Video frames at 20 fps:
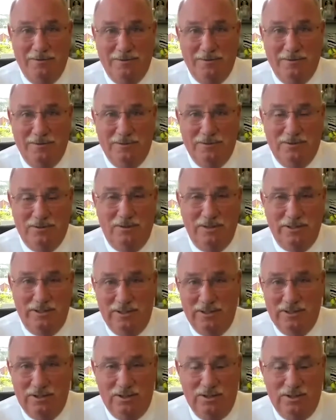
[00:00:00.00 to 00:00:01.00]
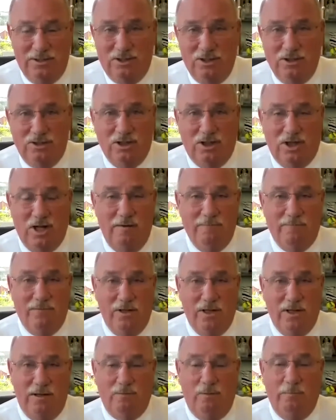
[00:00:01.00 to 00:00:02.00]
So it's just a comfort
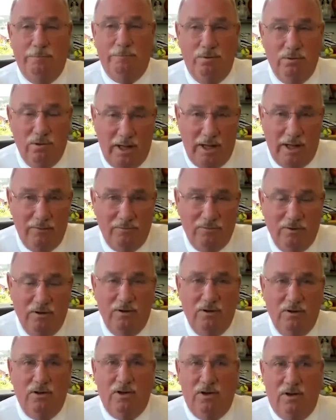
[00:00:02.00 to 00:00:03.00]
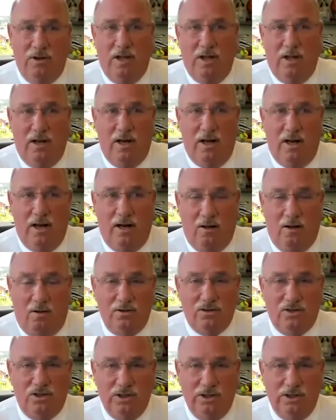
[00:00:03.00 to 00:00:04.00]
level. Plus, in all
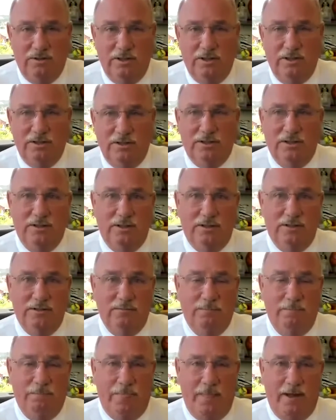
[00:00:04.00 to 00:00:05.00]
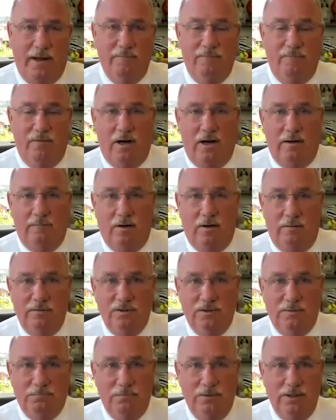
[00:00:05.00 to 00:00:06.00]
seriousness, I've
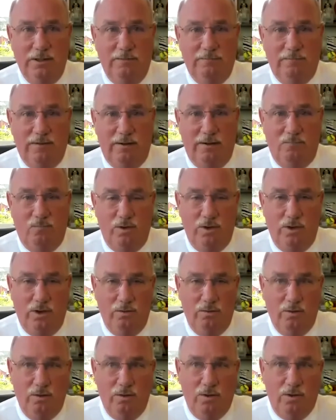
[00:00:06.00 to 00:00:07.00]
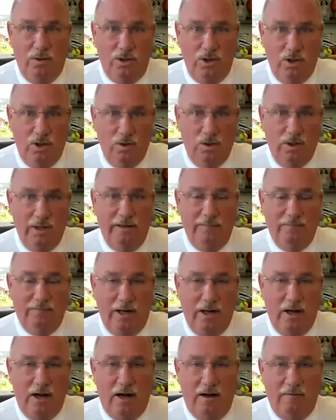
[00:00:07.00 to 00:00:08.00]
always believed that when you leave the
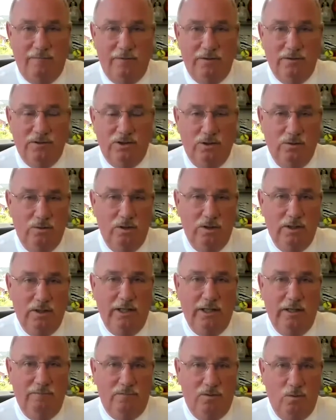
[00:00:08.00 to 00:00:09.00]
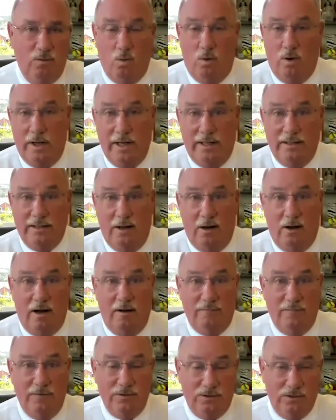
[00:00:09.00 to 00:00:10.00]
office, you leave the work at the
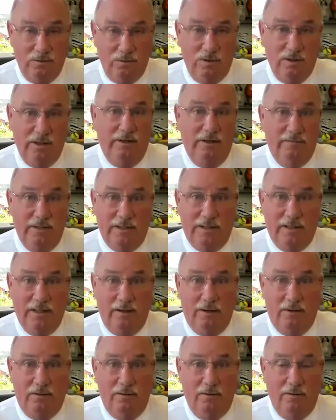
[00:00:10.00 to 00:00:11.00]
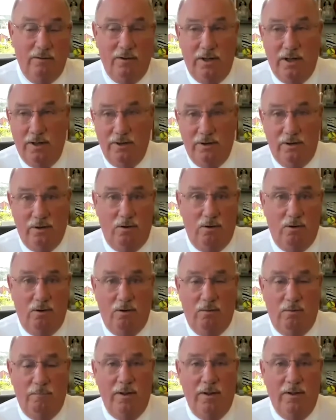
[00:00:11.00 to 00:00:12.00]
office, you leave it there, and you go
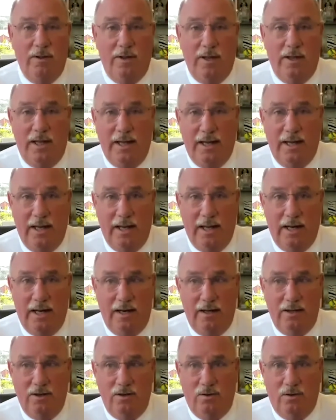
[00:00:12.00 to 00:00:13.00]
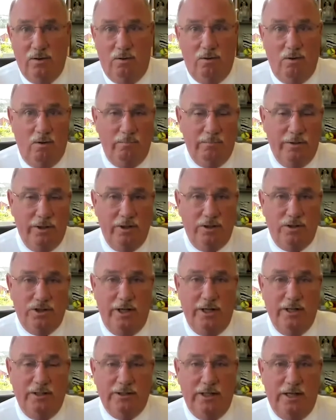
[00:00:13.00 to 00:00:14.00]
home. And you go home and you
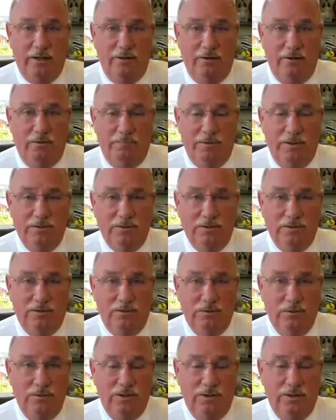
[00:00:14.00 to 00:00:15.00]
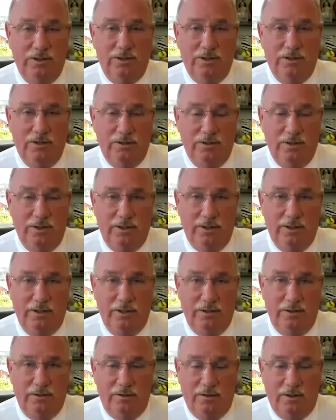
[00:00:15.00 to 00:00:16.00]
change out of your business suit into
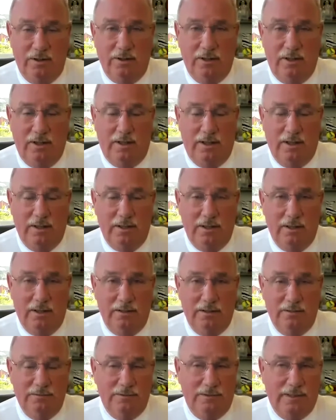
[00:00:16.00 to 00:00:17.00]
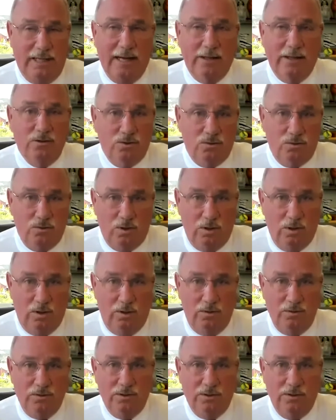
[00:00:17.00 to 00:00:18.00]
your casual
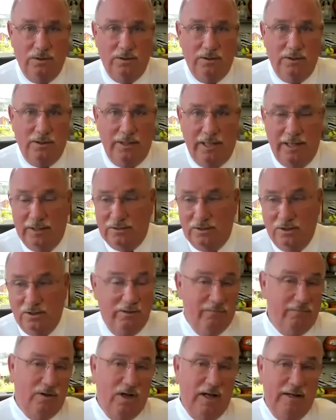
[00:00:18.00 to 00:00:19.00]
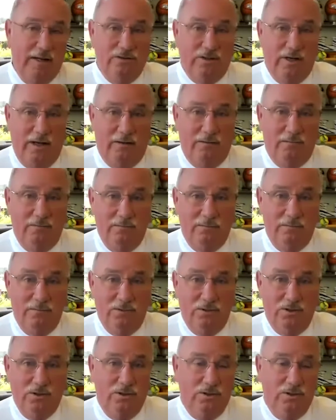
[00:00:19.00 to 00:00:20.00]
clothes, and it's a different lifestyle.
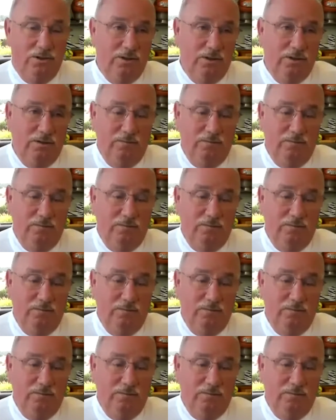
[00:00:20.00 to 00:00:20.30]
So you